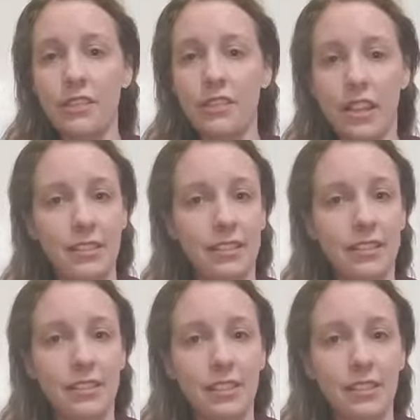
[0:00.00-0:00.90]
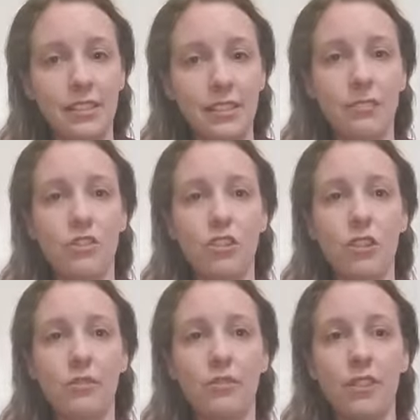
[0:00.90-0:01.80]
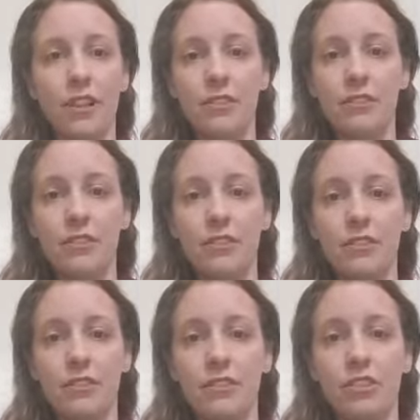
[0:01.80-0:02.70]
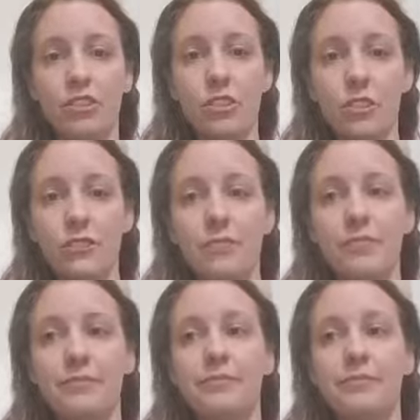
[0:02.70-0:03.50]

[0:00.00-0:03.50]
less than 60 with no health concerns